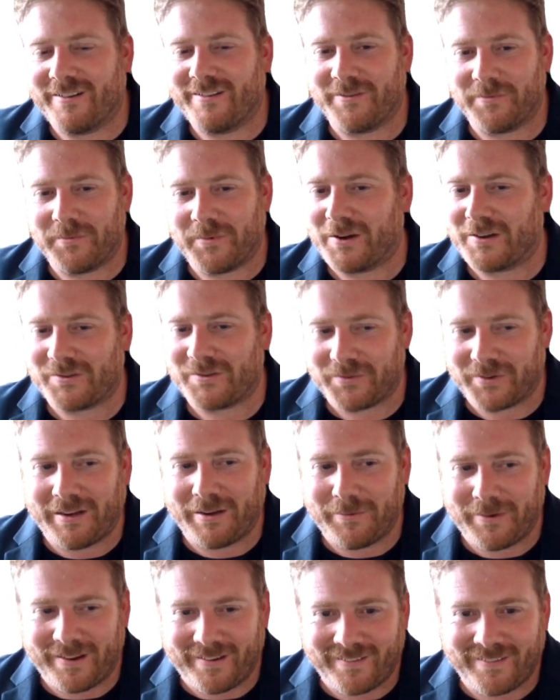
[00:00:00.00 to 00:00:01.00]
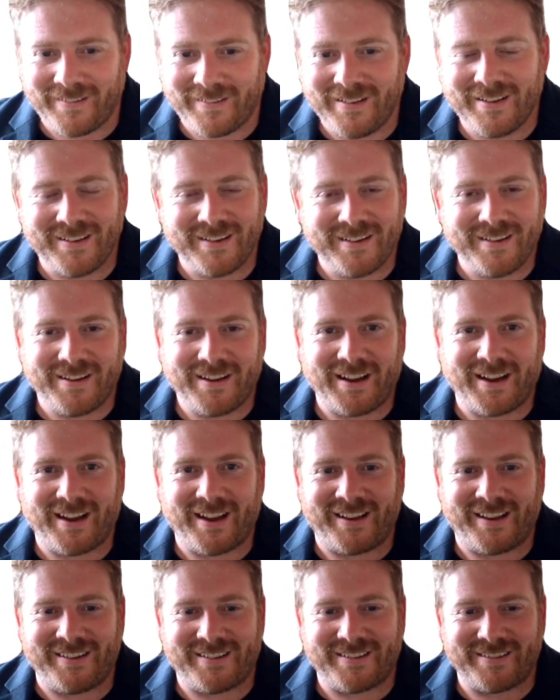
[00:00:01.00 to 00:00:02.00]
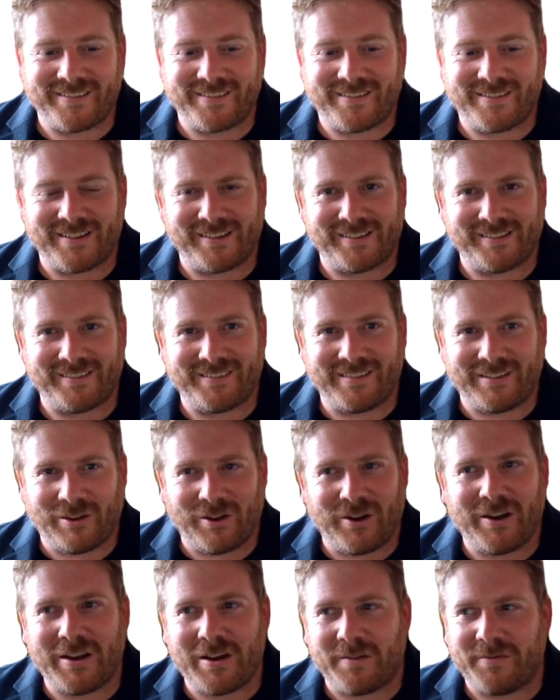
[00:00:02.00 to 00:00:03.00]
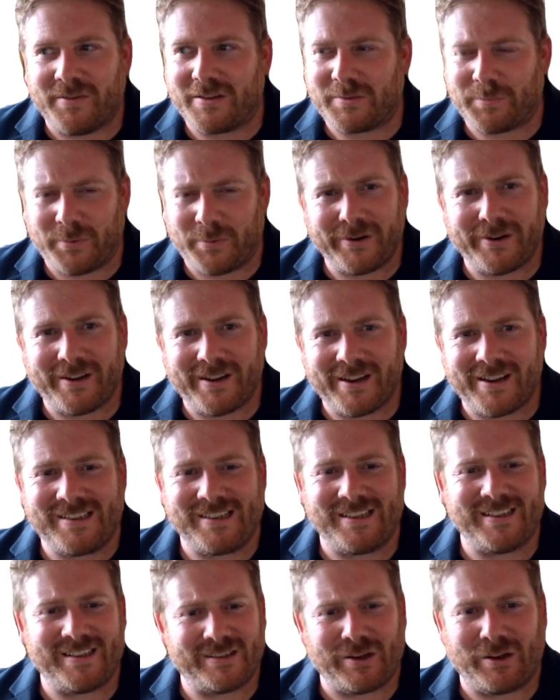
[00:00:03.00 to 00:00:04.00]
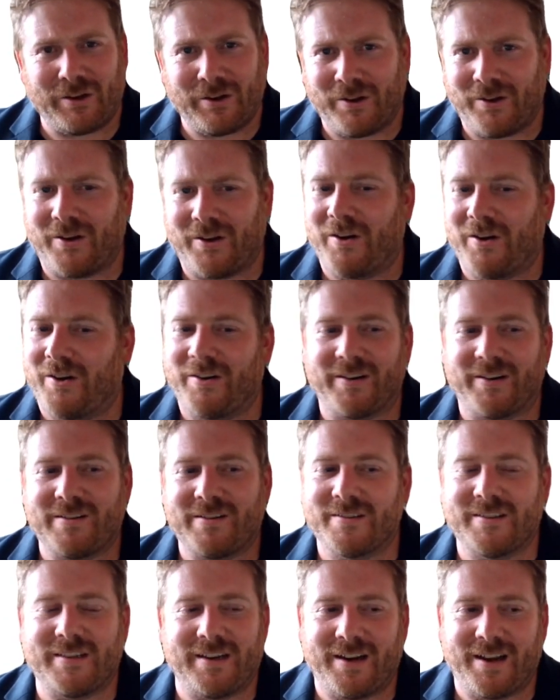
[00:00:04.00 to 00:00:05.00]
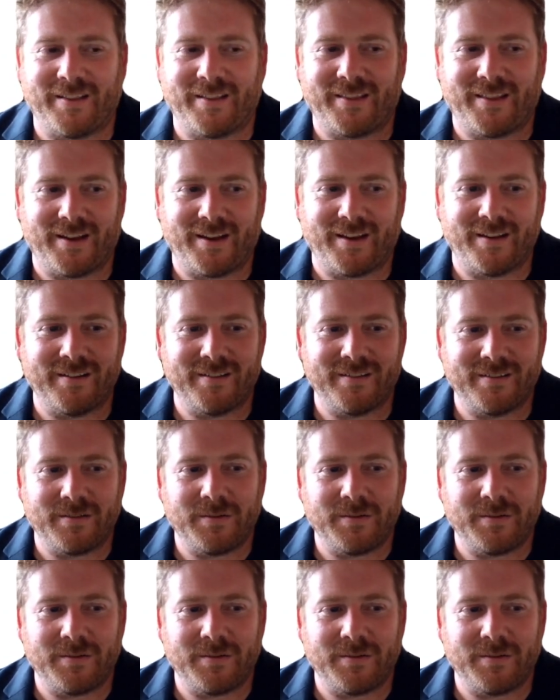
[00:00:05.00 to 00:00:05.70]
It works really well, and the learning of it's pretty easy. There's a lot of content out there.